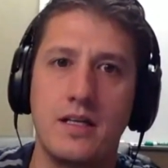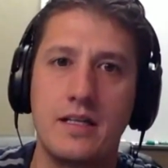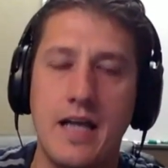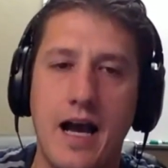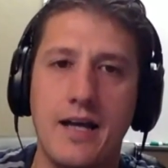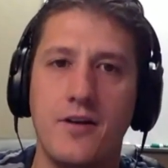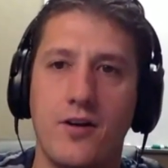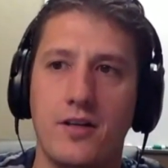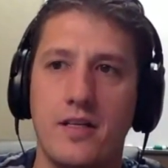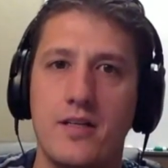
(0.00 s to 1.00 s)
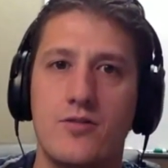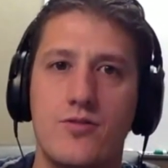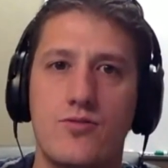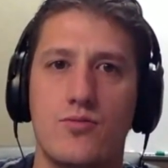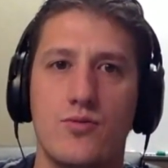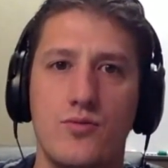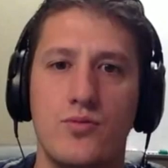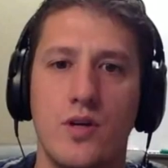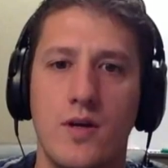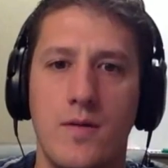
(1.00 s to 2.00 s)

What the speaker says: guide our kids through